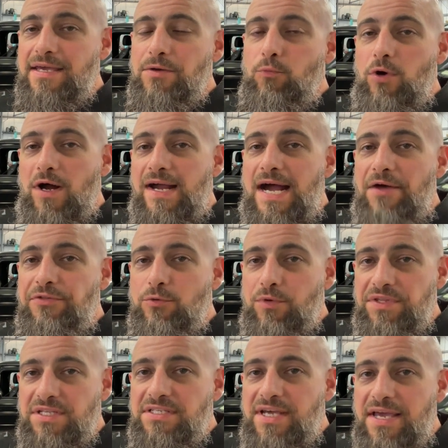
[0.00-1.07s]
and walk out there
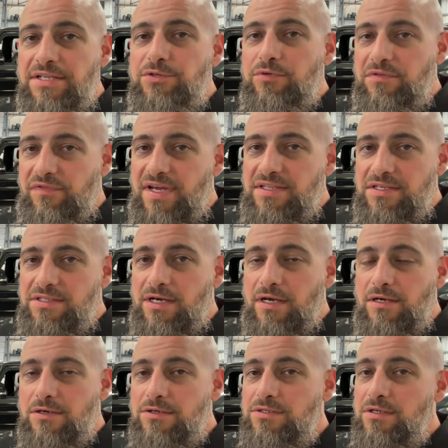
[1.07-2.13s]
with a tank to inflate the
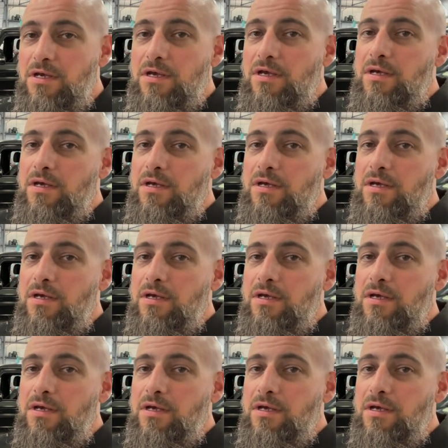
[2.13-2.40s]
tires.